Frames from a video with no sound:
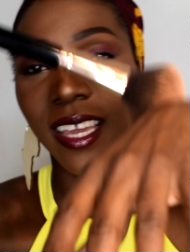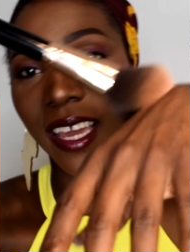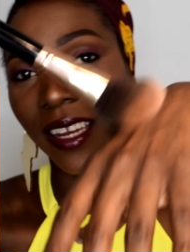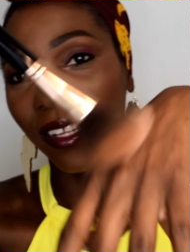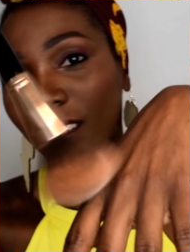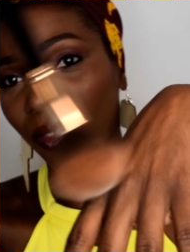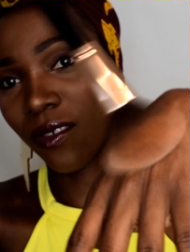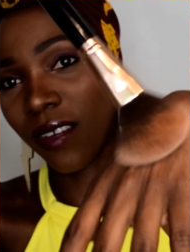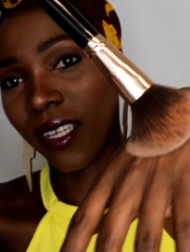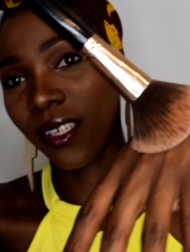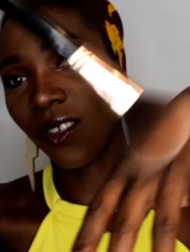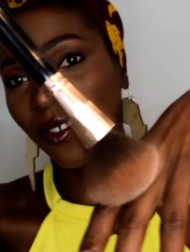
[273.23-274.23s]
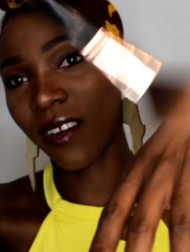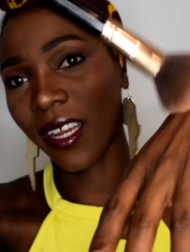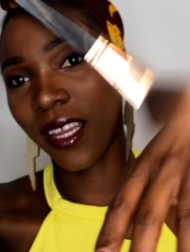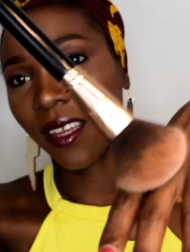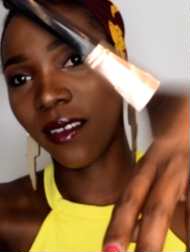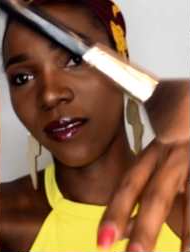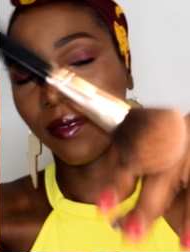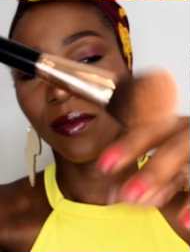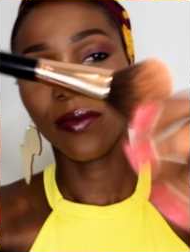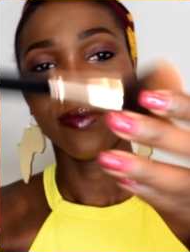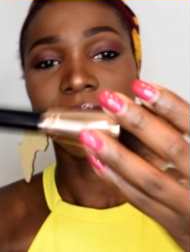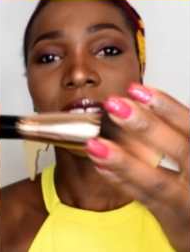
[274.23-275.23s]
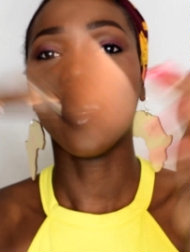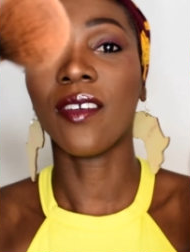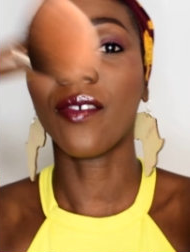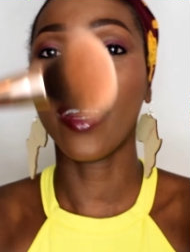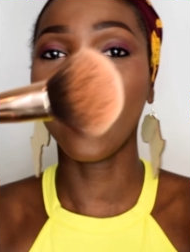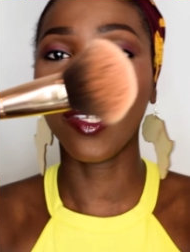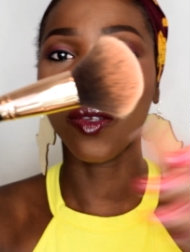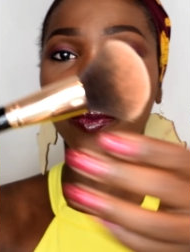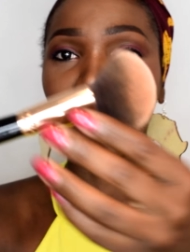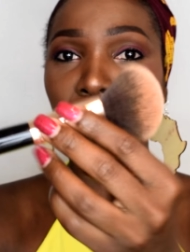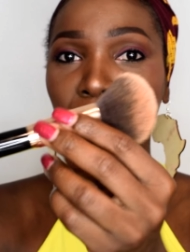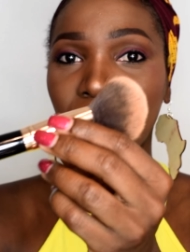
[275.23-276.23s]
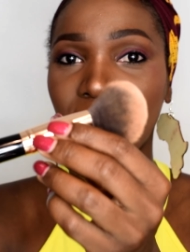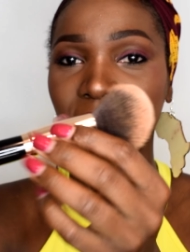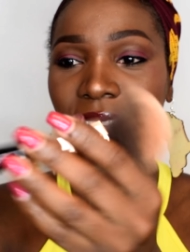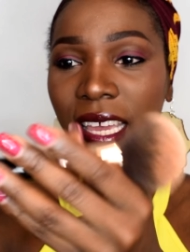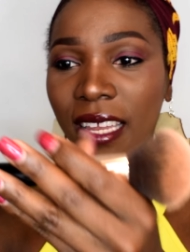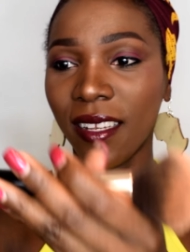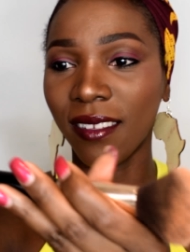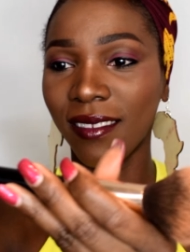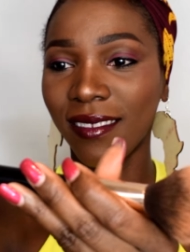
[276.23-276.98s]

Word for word: and it's already dry ready to be used again